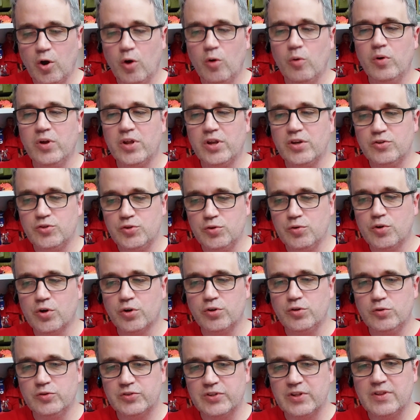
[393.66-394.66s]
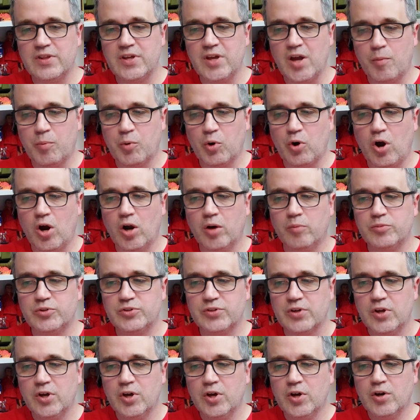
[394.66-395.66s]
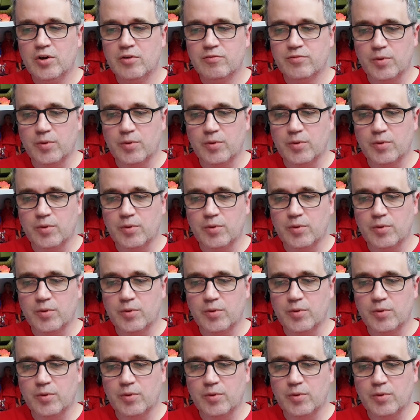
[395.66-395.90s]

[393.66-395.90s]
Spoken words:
and Duke are using the upper arms from